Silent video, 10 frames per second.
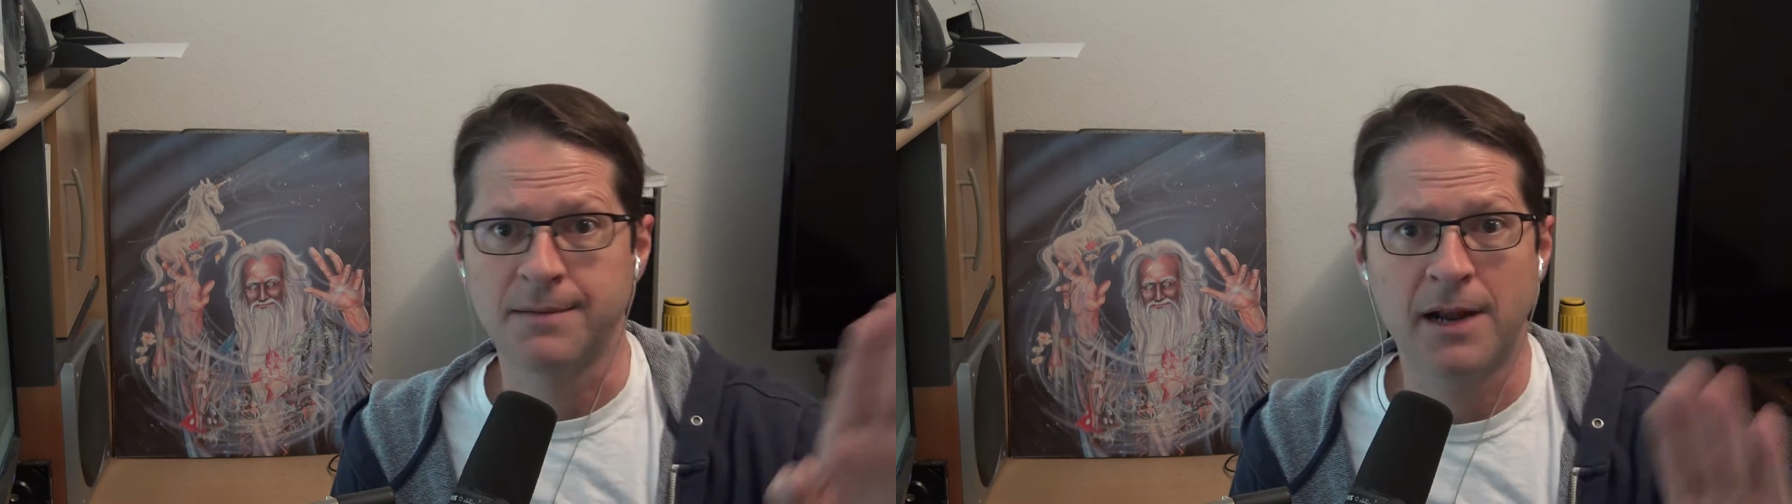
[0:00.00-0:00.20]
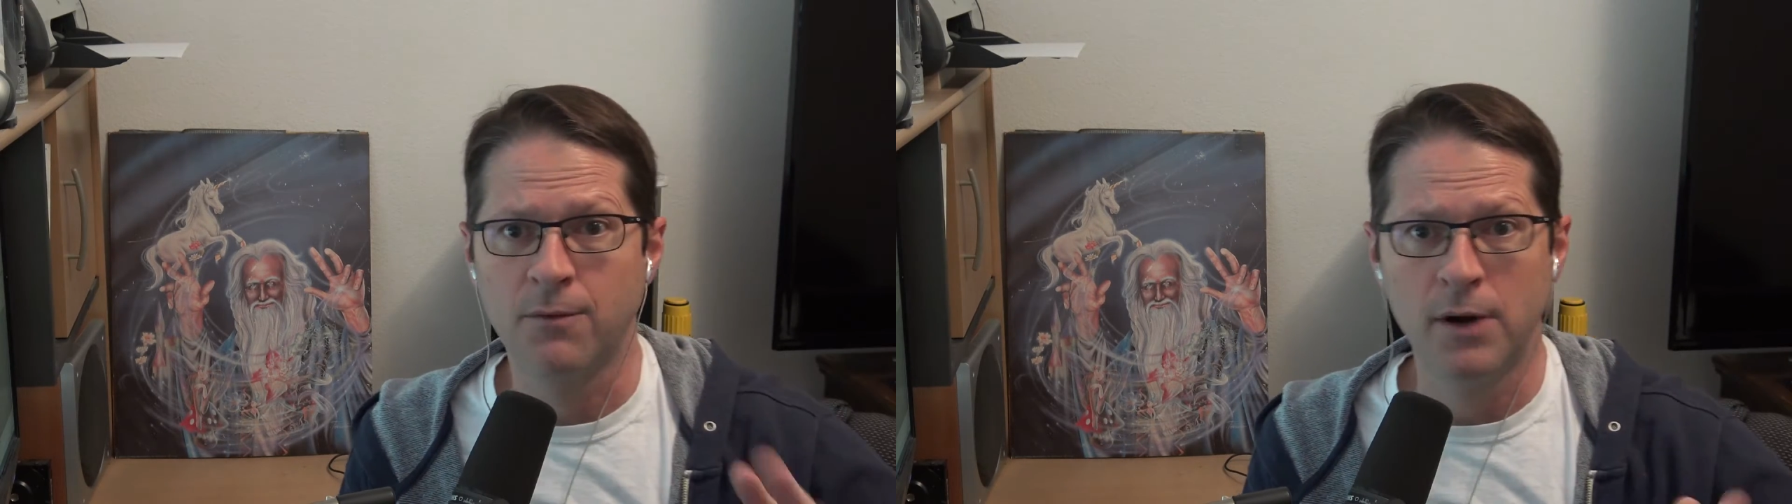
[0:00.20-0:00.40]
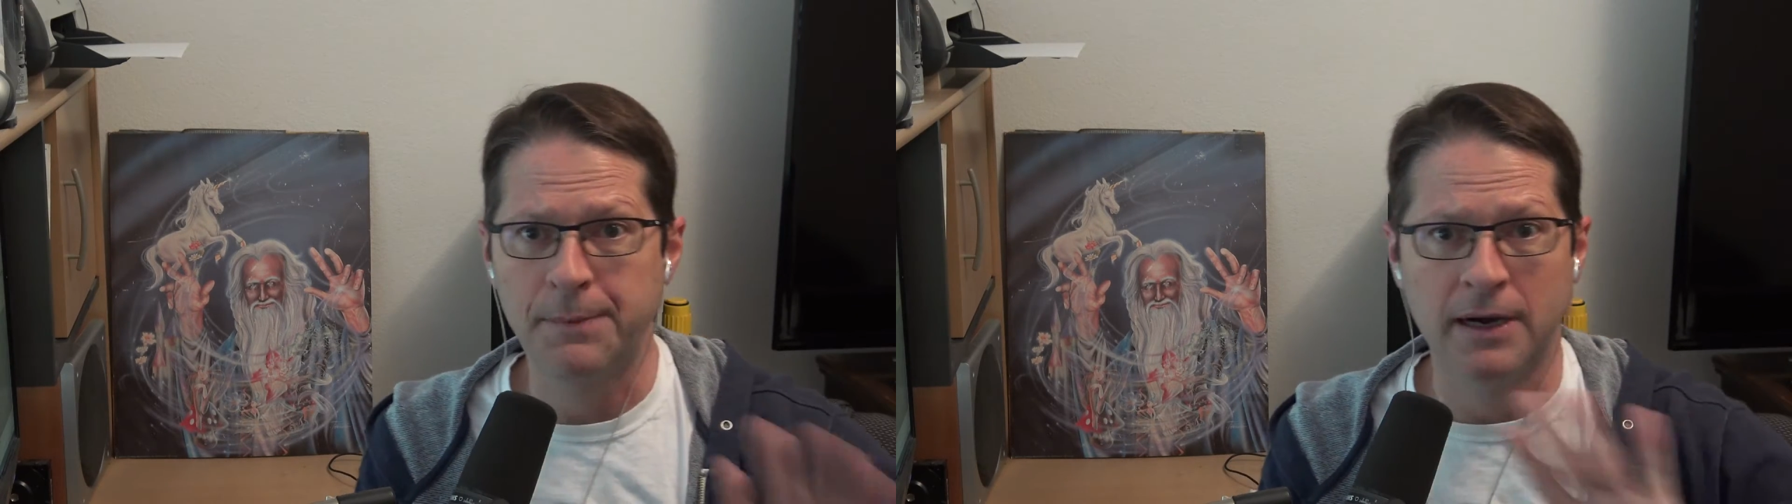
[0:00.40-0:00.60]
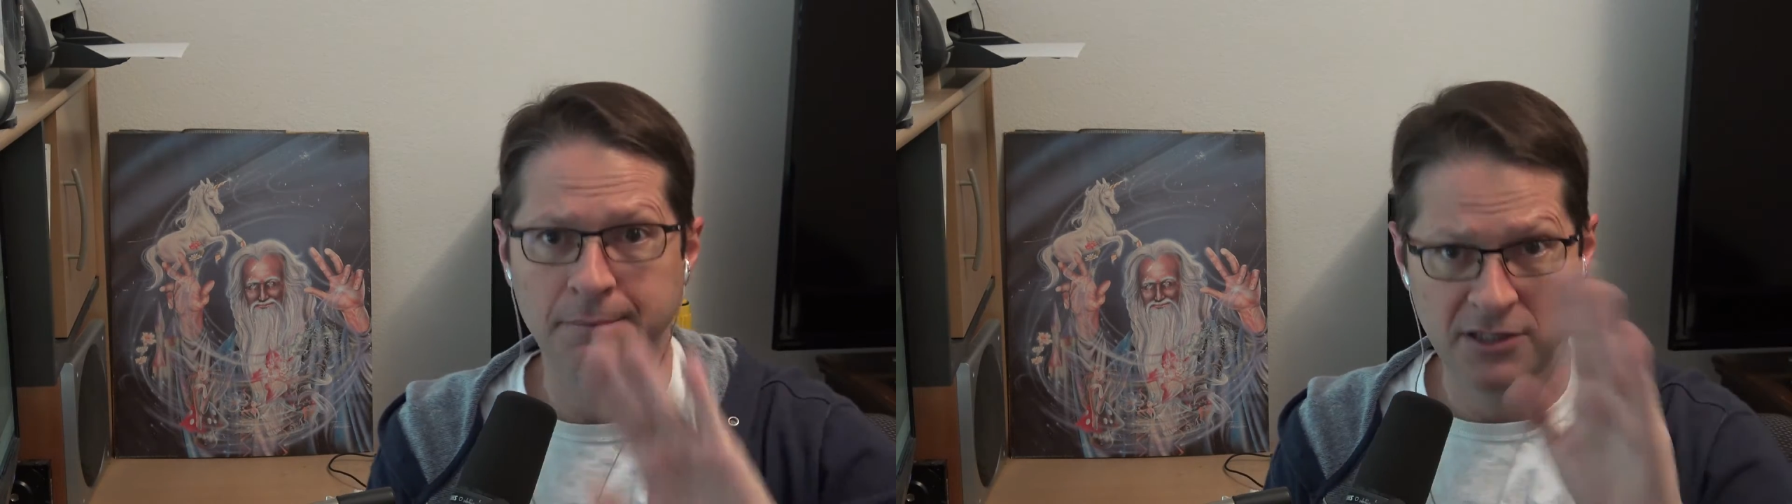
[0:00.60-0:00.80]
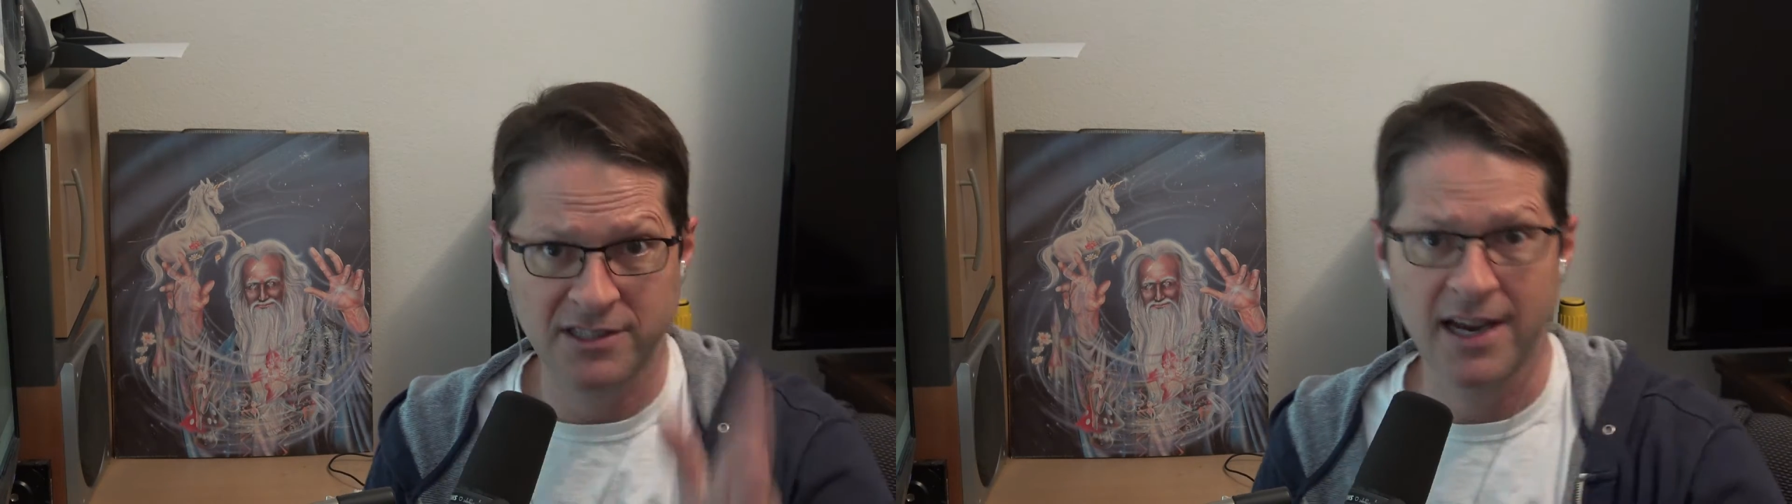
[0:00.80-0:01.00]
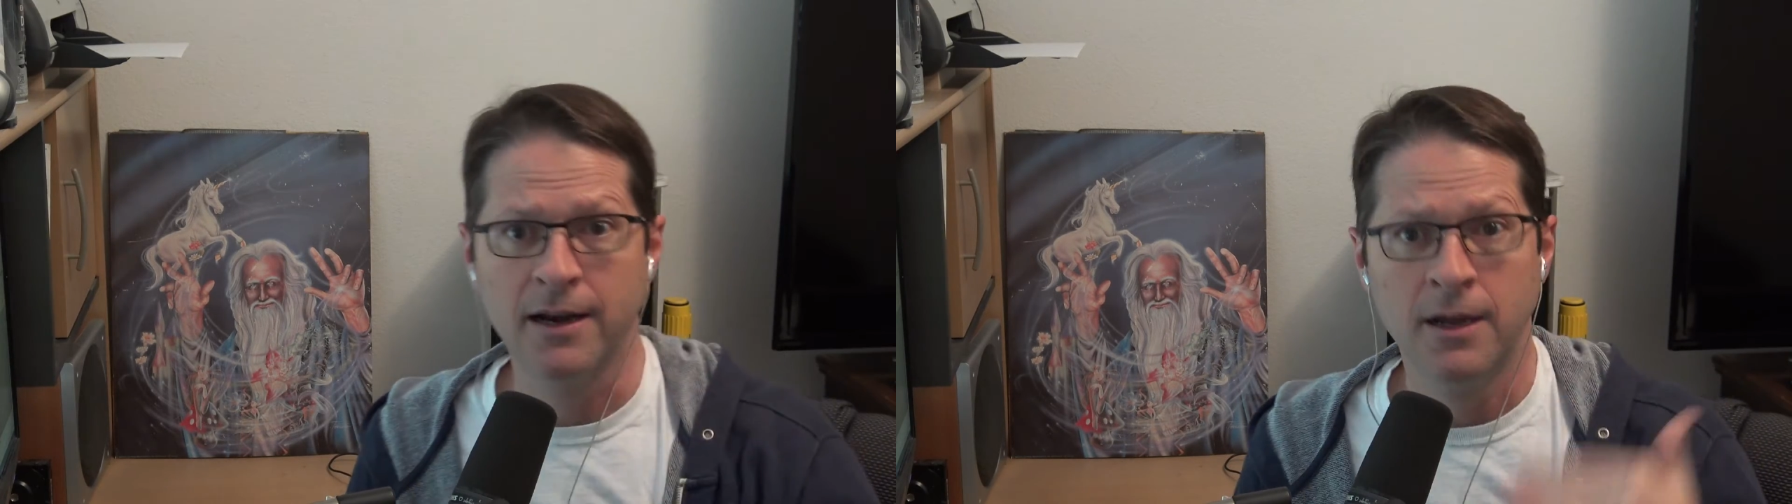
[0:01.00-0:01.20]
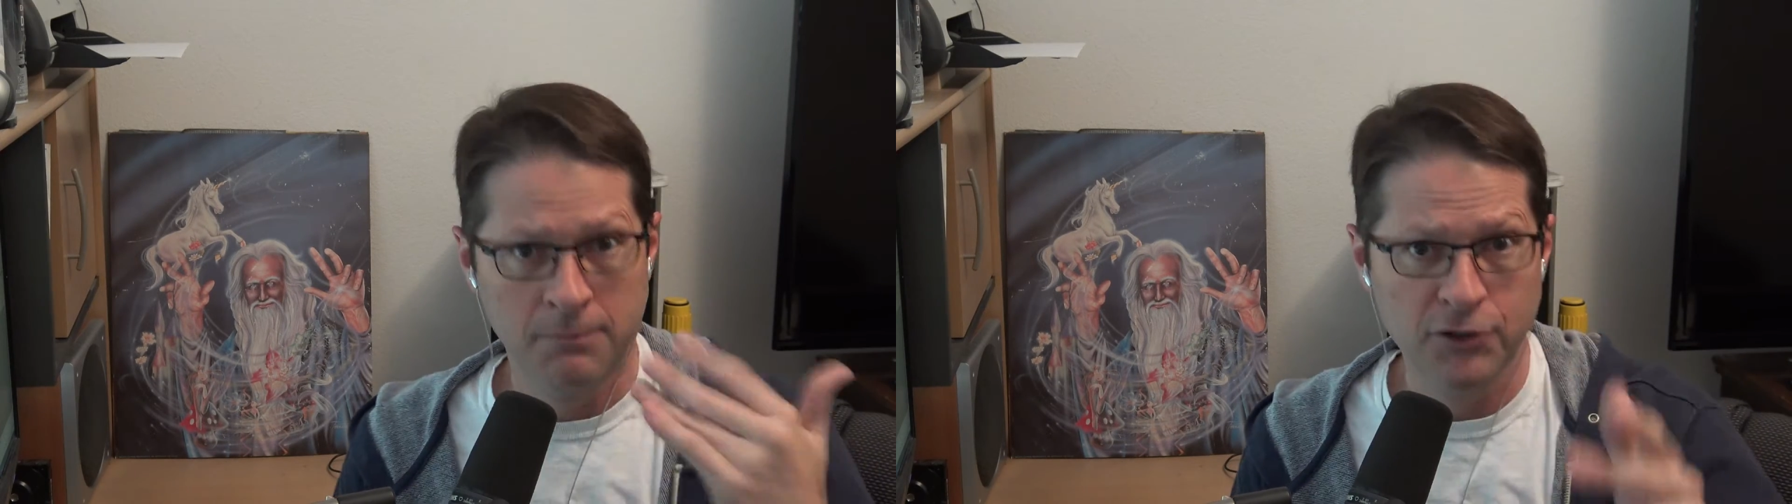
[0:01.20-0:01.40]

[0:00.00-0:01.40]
I'm not ripping. I'm just saying